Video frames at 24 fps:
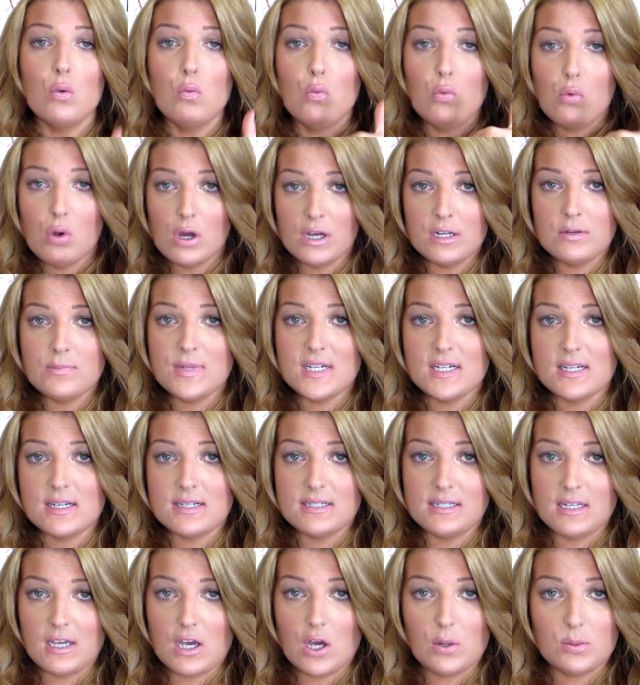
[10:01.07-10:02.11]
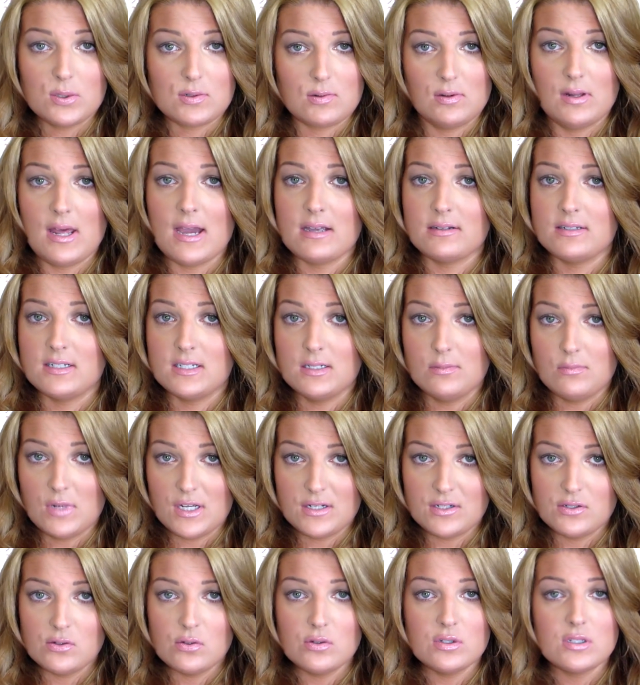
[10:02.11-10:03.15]
One, because it helps relax the
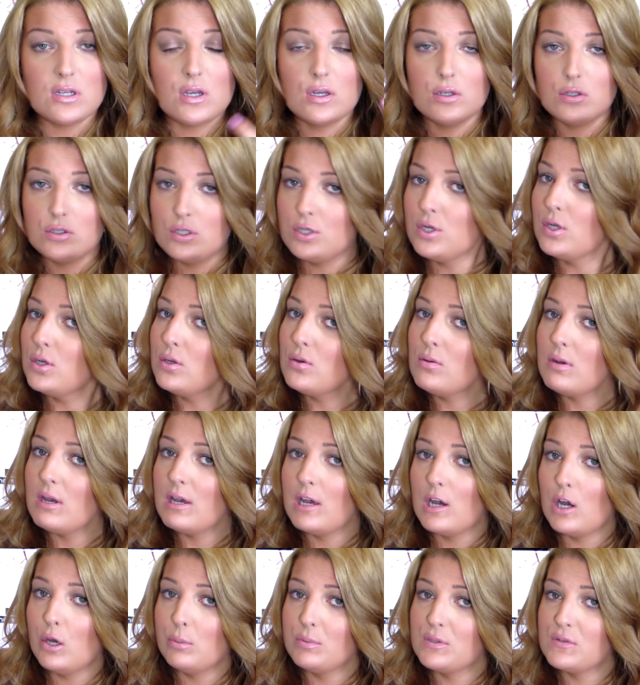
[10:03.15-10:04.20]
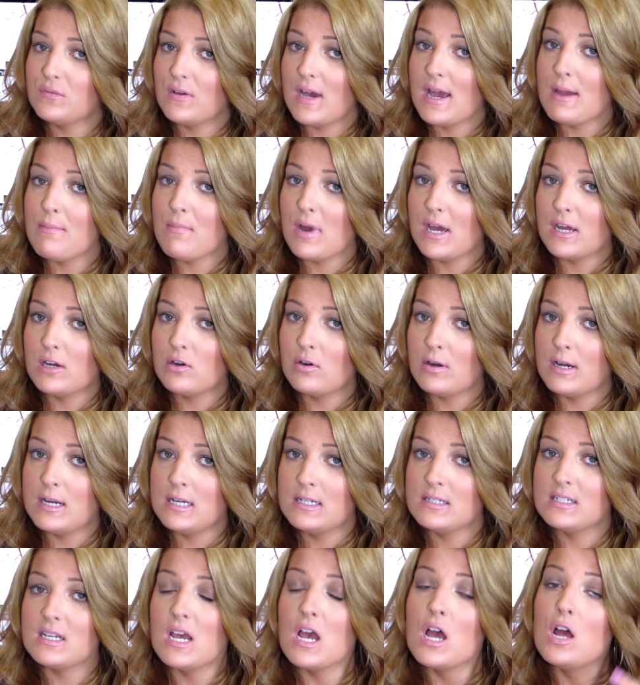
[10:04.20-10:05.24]
muscles. Two, it helps fight
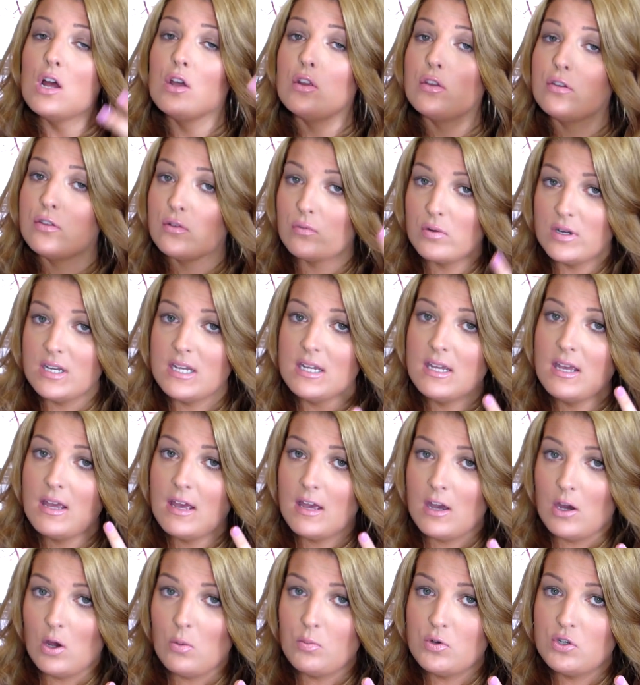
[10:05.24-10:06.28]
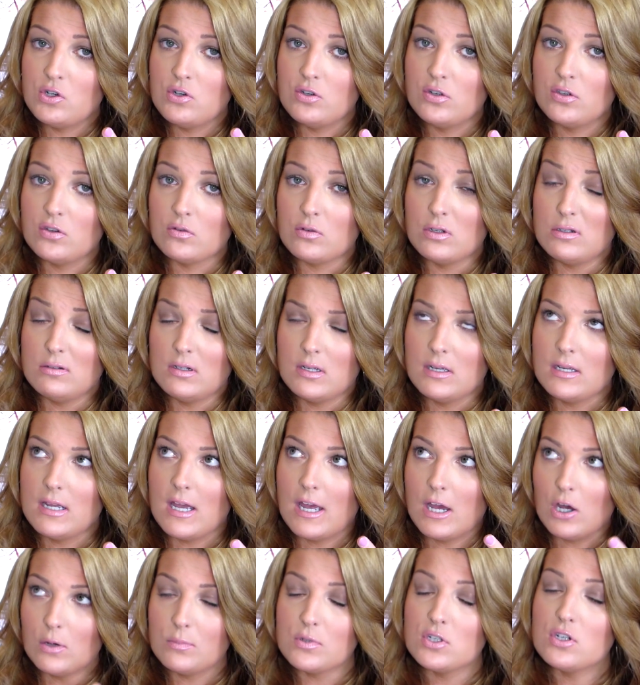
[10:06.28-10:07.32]
migraines. Three, it helps
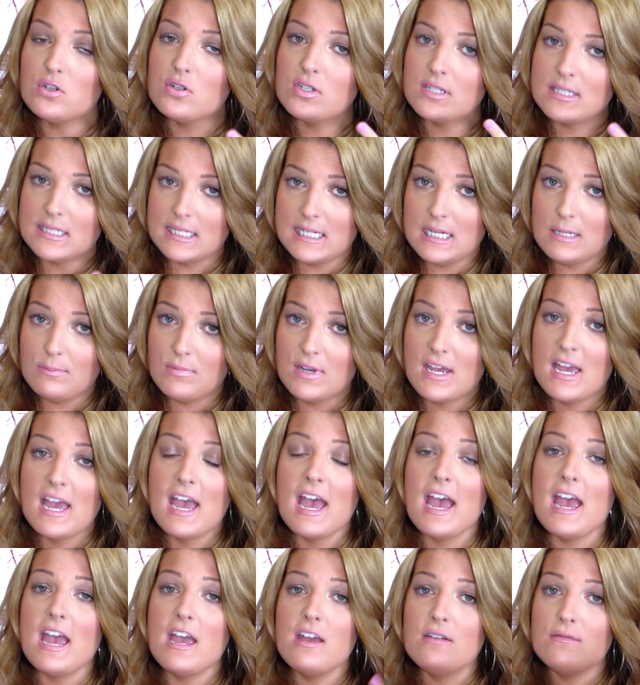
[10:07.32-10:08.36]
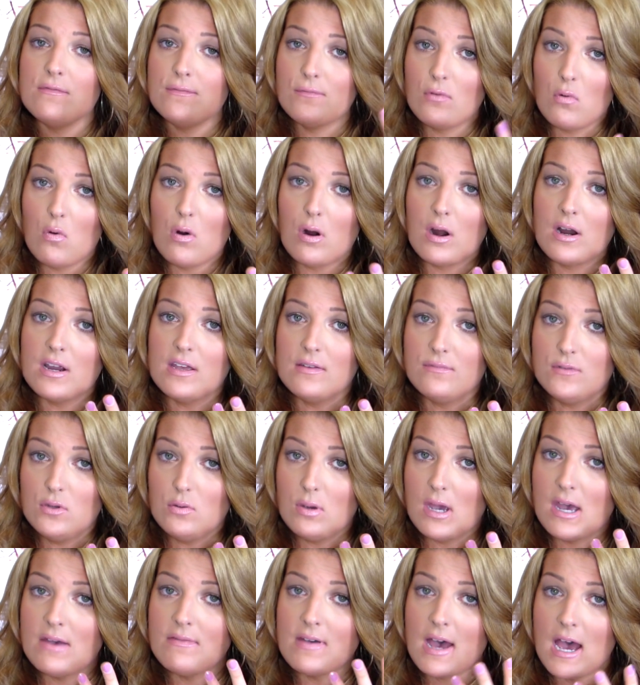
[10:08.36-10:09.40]
you sleep. And four, if
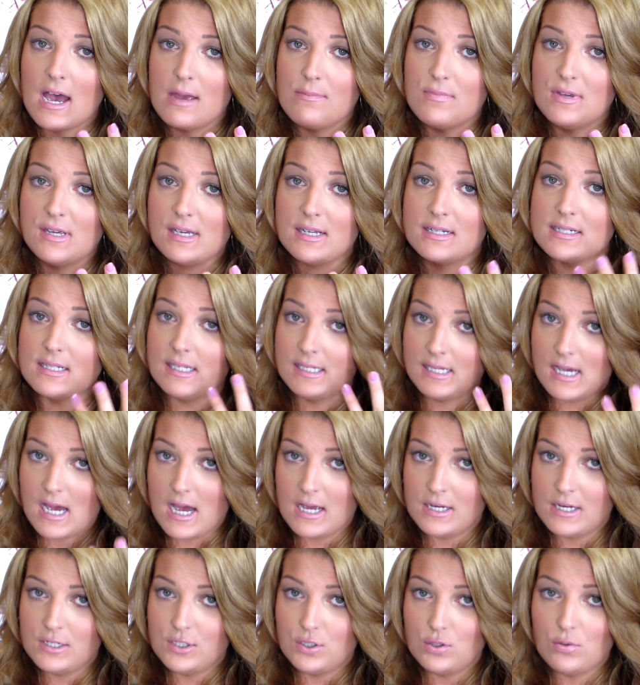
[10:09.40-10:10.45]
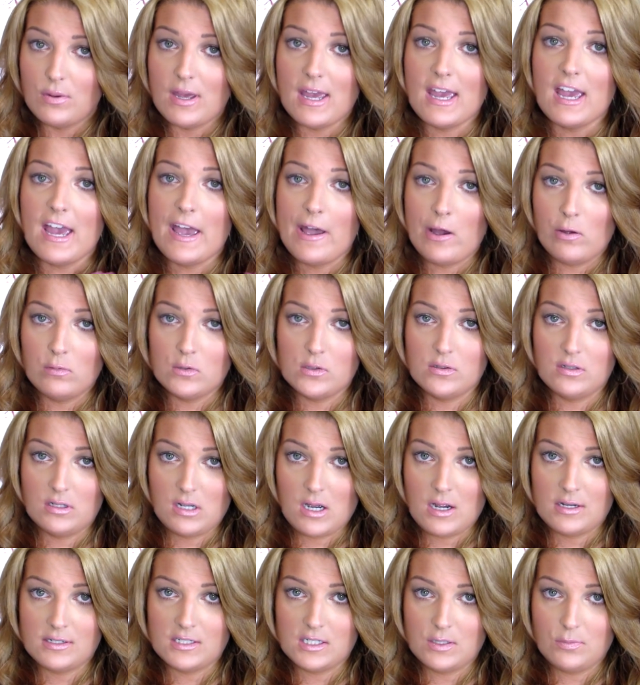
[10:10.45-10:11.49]
you have IBS like I do, it helps with
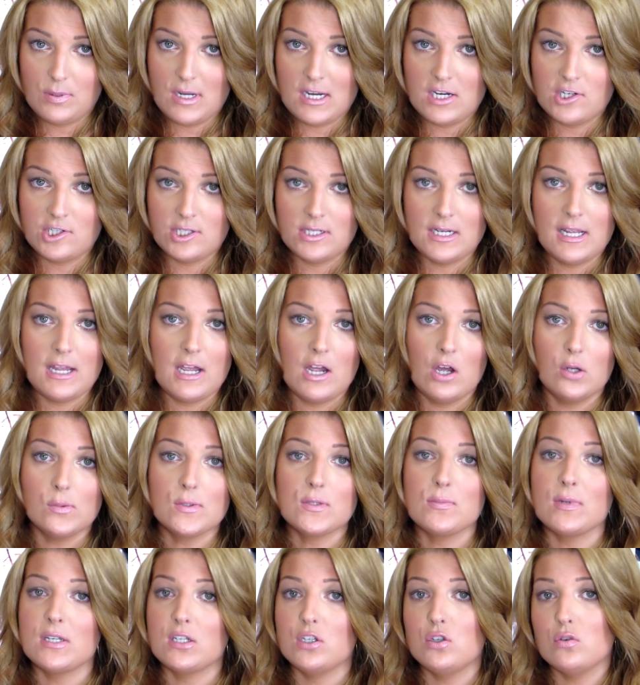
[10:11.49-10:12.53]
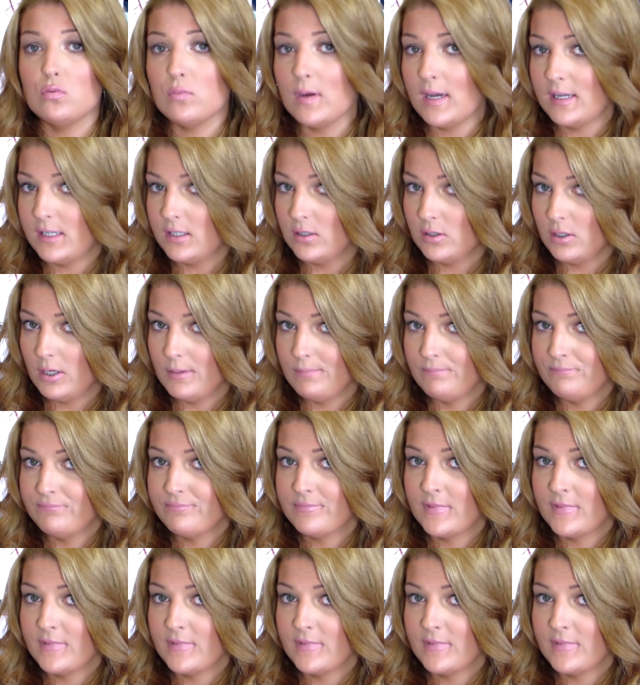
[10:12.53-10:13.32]
constipation and helps make you regular.